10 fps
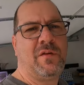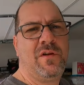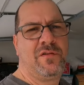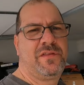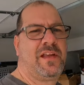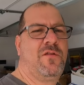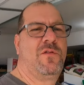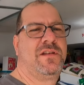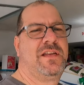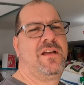one other thing I
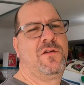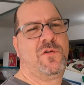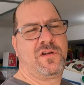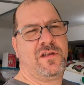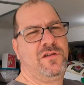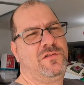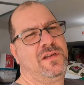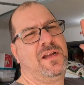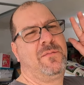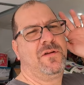want to tell you we were going to do
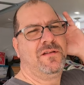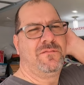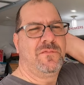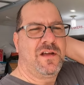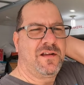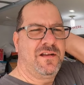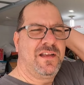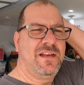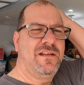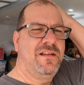today, but not going
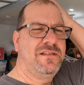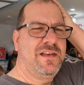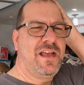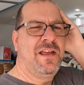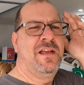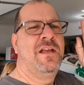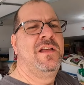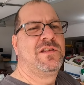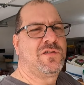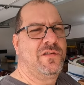to get it done today.
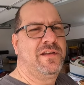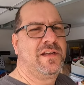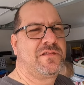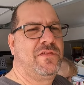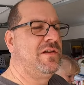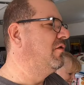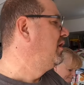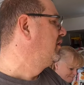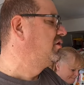So on the next video,